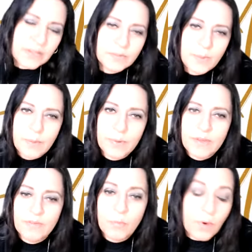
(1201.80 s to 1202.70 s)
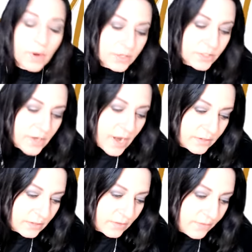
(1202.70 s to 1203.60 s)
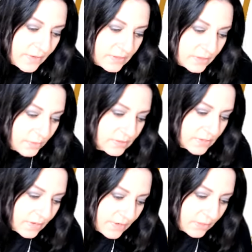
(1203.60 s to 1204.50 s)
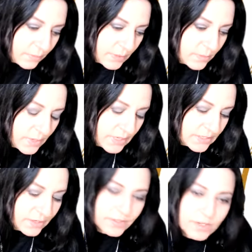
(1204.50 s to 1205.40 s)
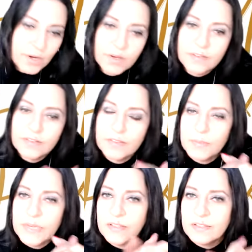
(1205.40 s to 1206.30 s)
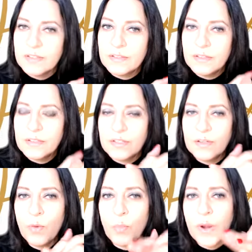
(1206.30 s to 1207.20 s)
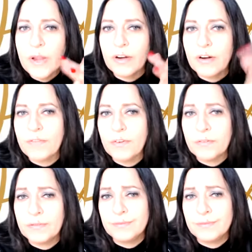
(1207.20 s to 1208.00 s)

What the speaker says: this property even more attractive. 7320 Saratoga to me it's a no brainer. If you're